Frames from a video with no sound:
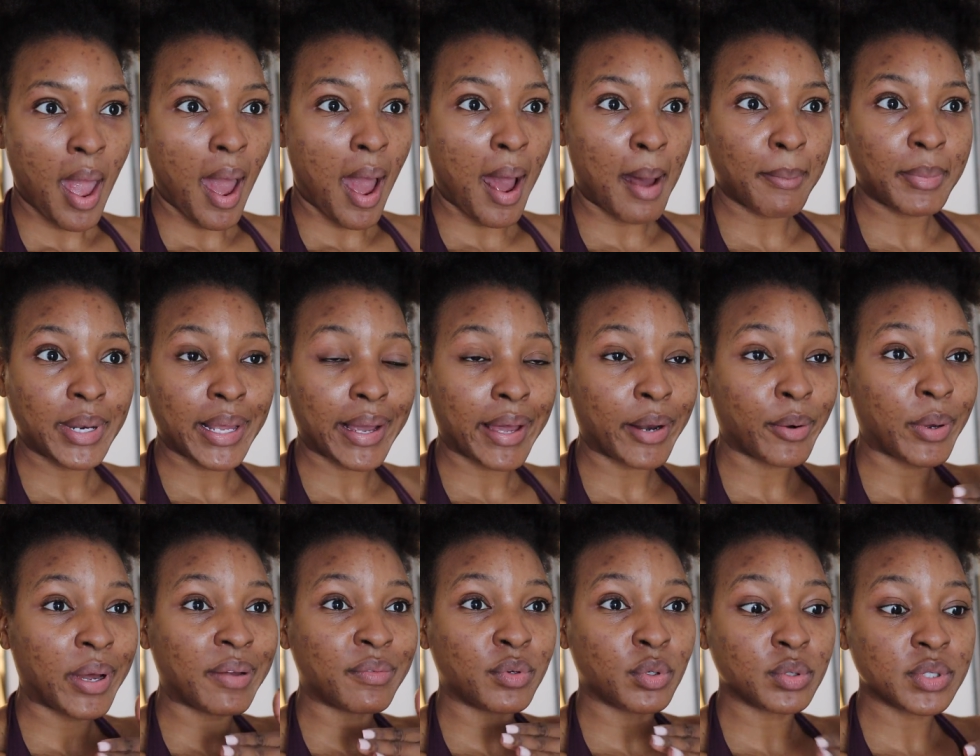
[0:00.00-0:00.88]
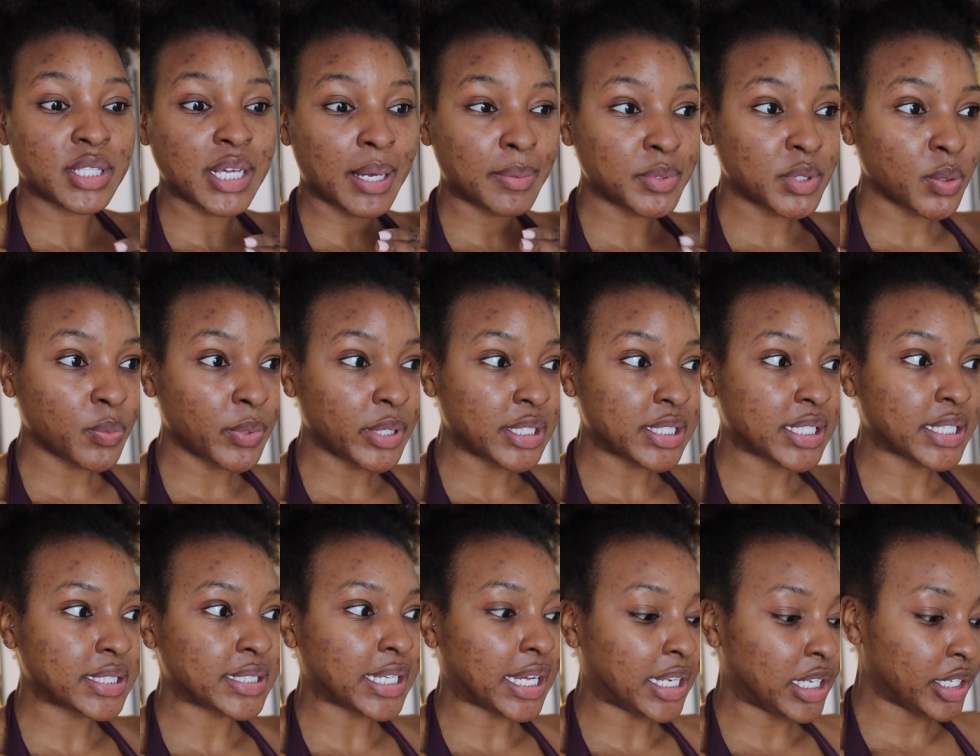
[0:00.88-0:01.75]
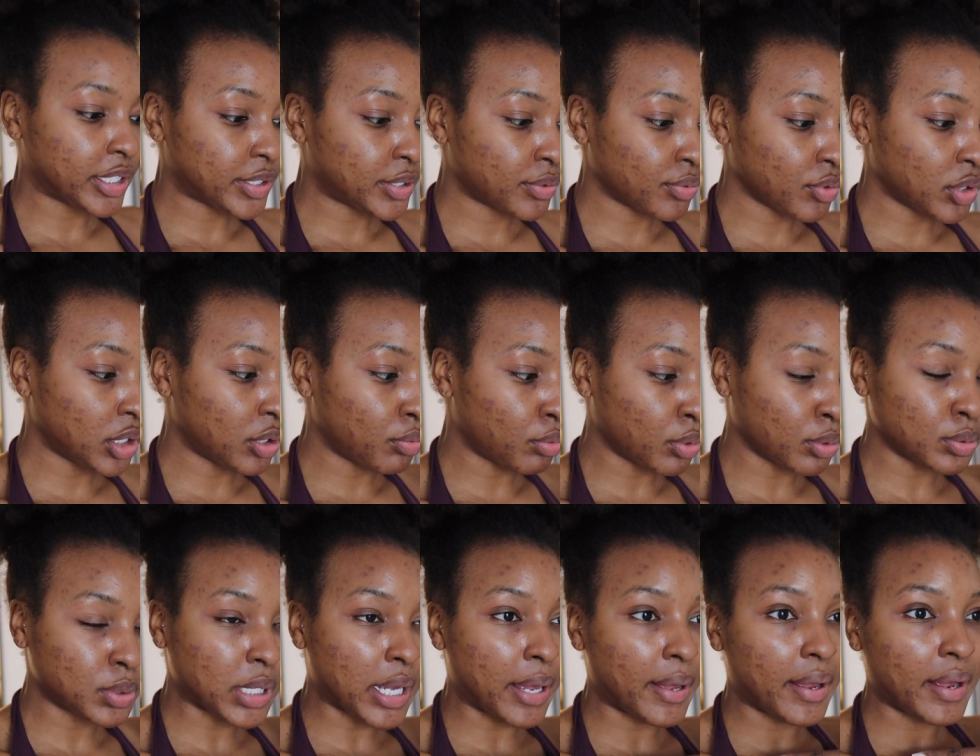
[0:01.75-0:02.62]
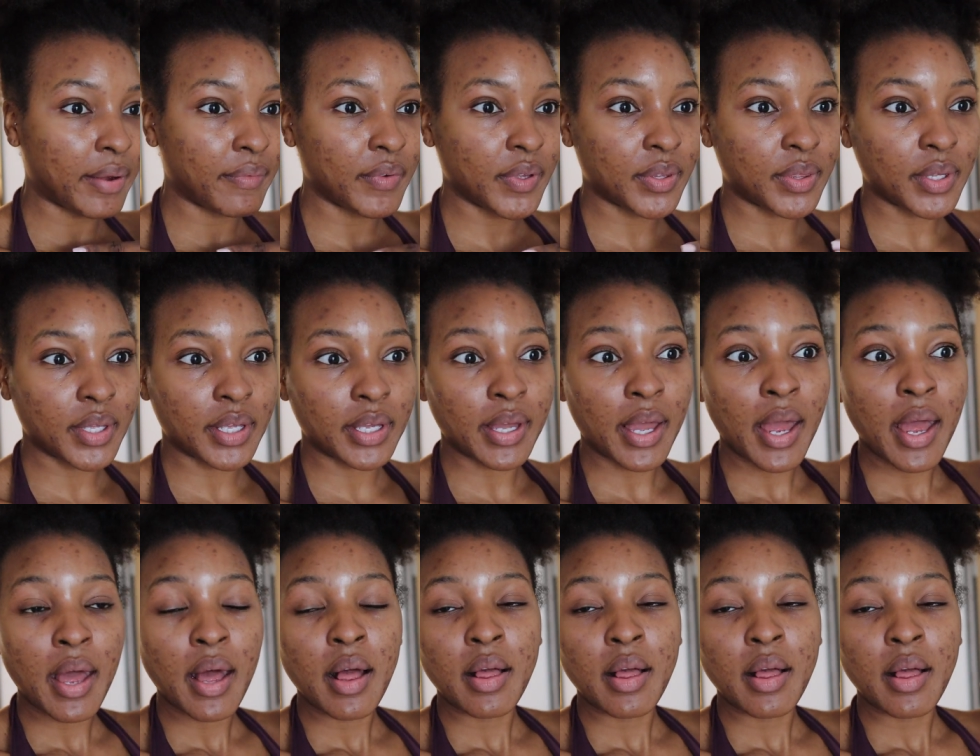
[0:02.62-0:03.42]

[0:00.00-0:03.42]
i'm like i don't have no time to waste because i literally wrote down everything